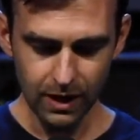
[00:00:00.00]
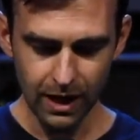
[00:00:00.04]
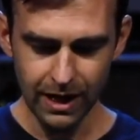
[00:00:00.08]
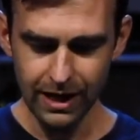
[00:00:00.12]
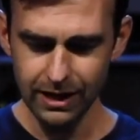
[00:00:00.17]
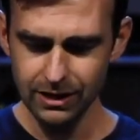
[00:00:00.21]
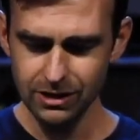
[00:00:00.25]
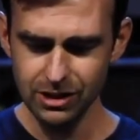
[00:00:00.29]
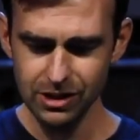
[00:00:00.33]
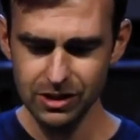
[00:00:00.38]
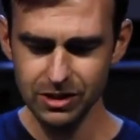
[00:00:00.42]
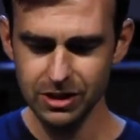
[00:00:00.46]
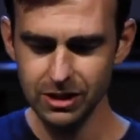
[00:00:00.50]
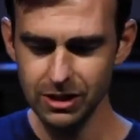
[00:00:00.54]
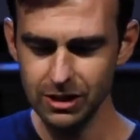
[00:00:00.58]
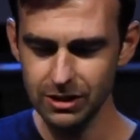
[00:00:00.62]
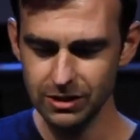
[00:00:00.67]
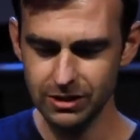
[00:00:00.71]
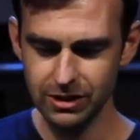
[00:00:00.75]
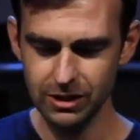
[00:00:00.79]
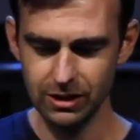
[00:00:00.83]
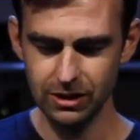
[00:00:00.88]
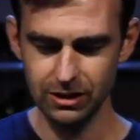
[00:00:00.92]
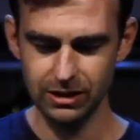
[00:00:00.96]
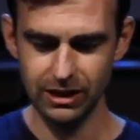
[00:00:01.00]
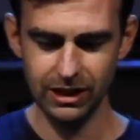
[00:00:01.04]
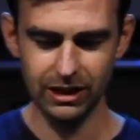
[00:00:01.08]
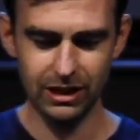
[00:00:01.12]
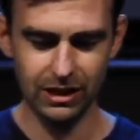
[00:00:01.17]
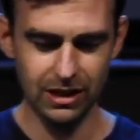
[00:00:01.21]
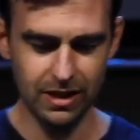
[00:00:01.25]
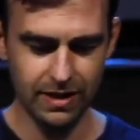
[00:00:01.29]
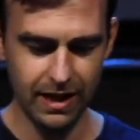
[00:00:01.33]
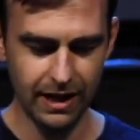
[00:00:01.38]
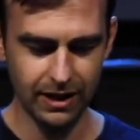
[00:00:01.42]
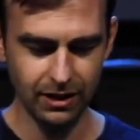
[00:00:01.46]
And just to dig
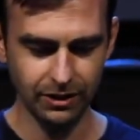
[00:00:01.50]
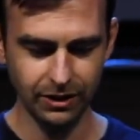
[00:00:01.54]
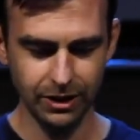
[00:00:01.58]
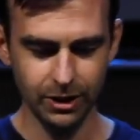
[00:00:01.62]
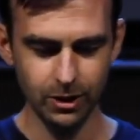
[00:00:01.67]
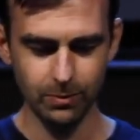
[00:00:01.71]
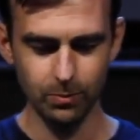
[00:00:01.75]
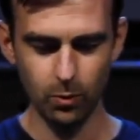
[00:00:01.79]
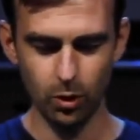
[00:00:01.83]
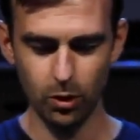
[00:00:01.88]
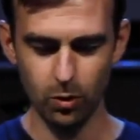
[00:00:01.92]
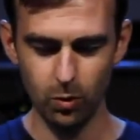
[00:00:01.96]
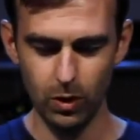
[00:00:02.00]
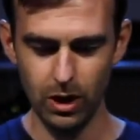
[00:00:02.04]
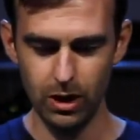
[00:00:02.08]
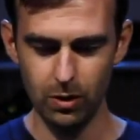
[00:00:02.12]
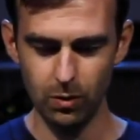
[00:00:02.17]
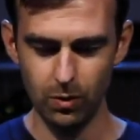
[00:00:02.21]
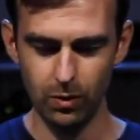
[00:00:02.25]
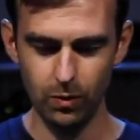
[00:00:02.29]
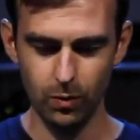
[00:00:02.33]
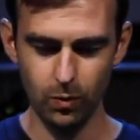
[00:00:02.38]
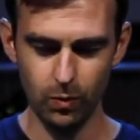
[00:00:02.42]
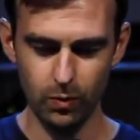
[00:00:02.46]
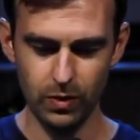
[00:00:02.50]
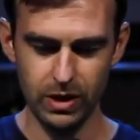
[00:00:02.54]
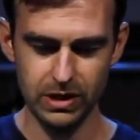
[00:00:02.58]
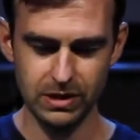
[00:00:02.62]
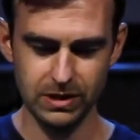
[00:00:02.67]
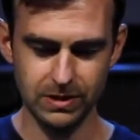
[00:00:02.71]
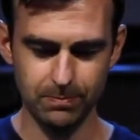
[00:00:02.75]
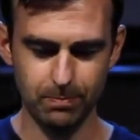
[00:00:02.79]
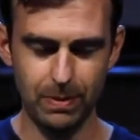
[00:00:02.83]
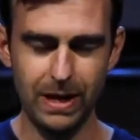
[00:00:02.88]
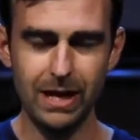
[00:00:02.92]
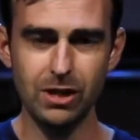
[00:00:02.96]
into that a little more, what
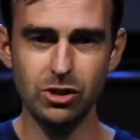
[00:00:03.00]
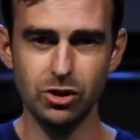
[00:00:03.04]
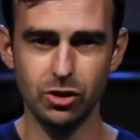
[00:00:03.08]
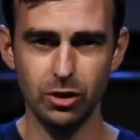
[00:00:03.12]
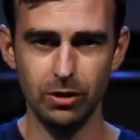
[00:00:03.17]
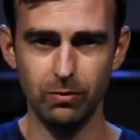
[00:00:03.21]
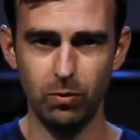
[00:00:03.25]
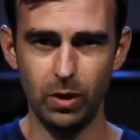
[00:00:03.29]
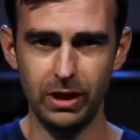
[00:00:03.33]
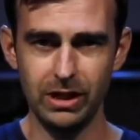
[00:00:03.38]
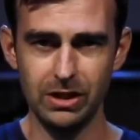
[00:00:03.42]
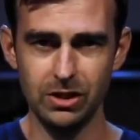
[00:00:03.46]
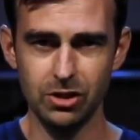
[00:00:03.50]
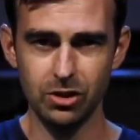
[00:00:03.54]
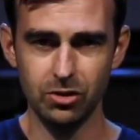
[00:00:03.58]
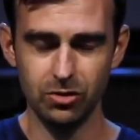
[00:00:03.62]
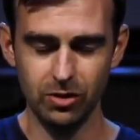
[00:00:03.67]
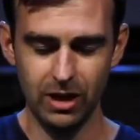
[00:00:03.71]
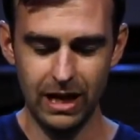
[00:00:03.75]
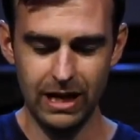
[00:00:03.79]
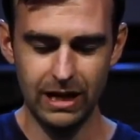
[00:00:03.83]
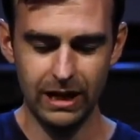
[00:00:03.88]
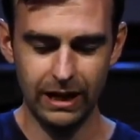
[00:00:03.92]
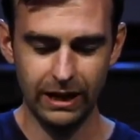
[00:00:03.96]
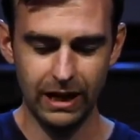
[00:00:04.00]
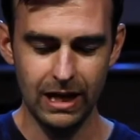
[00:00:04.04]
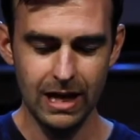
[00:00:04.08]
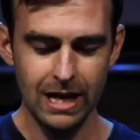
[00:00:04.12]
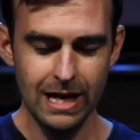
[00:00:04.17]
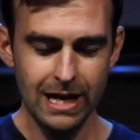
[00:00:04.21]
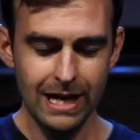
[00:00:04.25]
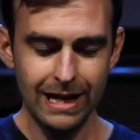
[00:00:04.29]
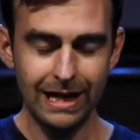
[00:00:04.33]
this picture of what he's creating,